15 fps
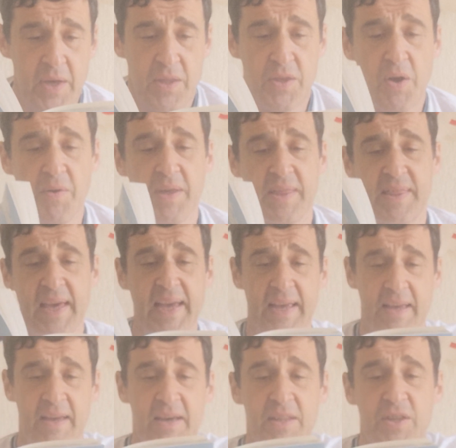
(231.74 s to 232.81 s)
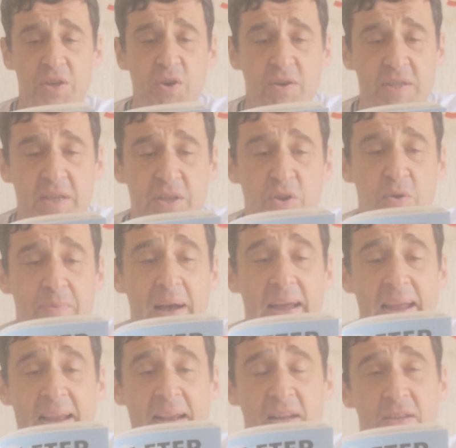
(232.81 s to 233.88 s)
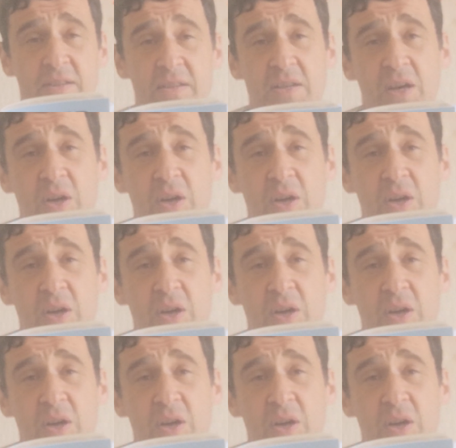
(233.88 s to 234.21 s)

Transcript: The only thing that Yossi knew about England